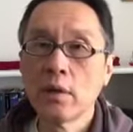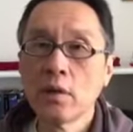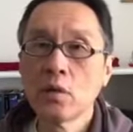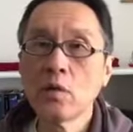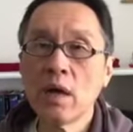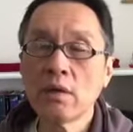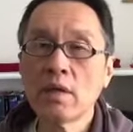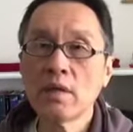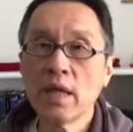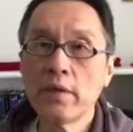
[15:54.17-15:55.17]

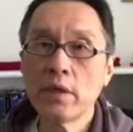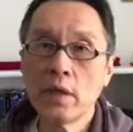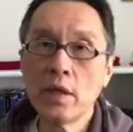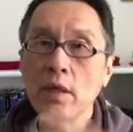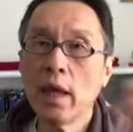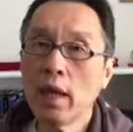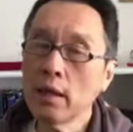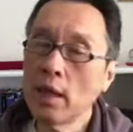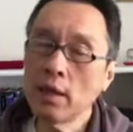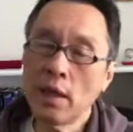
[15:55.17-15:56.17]
2017,
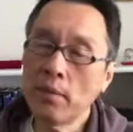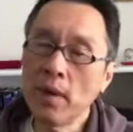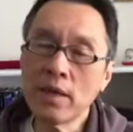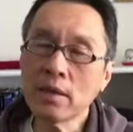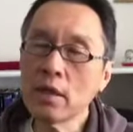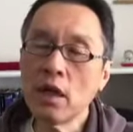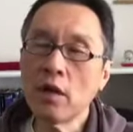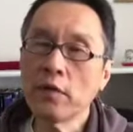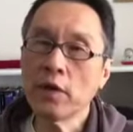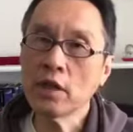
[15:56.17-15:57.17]
that master
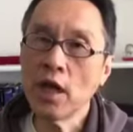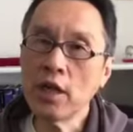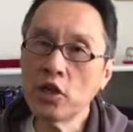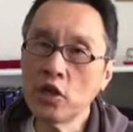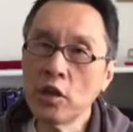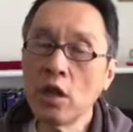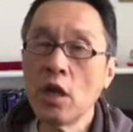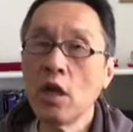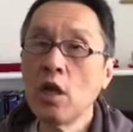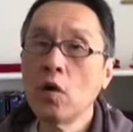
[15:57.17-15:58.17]
of Tai Chi
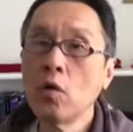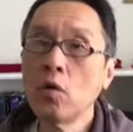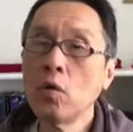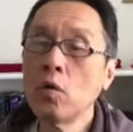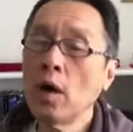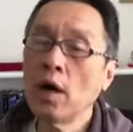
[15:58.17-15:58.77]
who